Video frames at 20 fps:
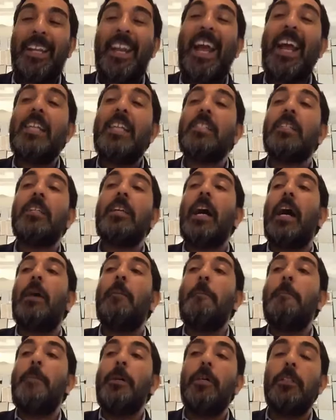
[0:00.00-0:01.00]
it hasn't
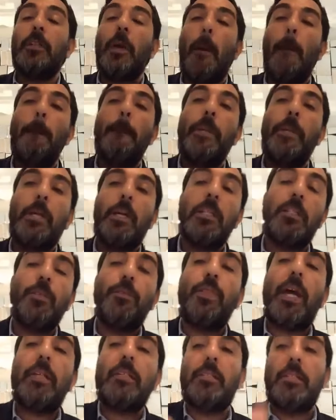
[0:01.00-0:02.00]
gotten built because
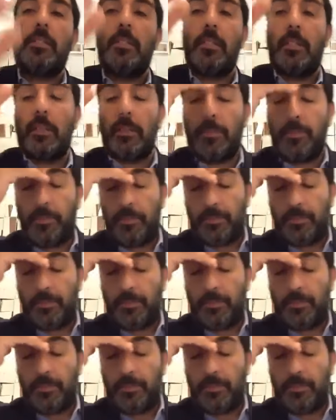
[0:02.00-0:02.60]
of that still.